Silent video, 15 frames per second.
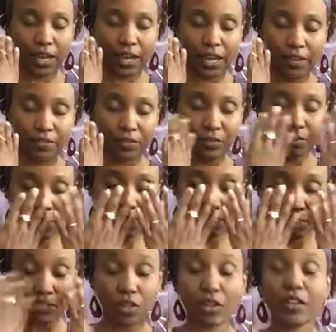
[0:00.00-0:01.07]
have it be
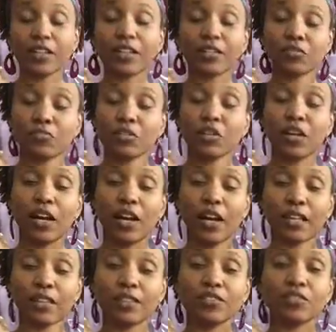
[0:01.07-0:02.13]
dark, as when your
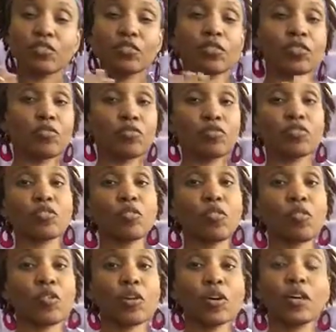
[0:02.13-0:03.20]
eyelids are closed,
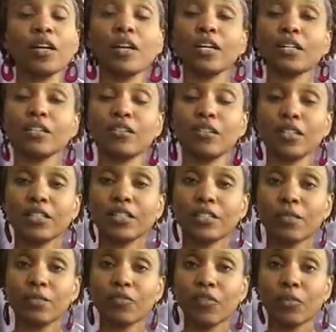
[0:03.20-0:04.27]
or look at
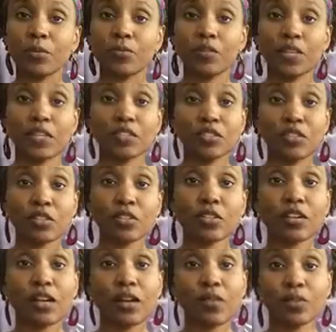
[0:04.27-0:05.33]
some form of
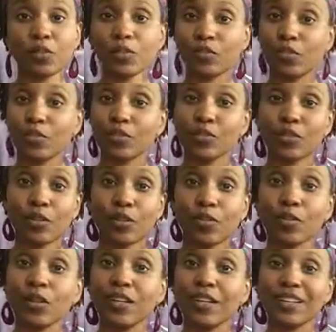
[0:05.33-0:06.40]
nature. You can
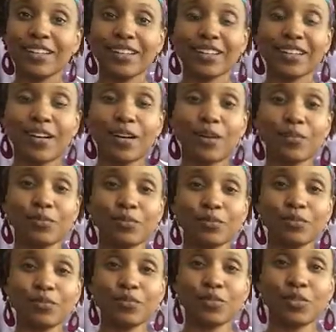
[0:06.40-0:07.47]
also
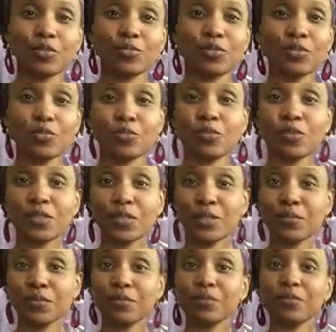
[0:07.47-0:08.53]
YouTube
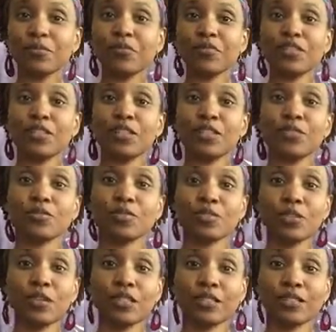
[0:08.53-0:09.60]
some videos
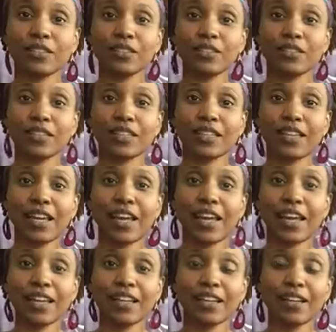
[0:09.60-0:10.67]
on looking
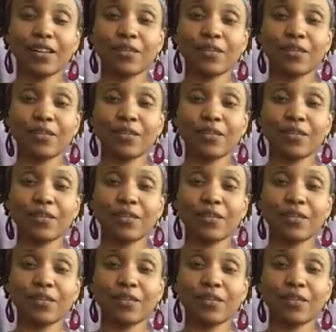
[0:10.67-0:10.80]
at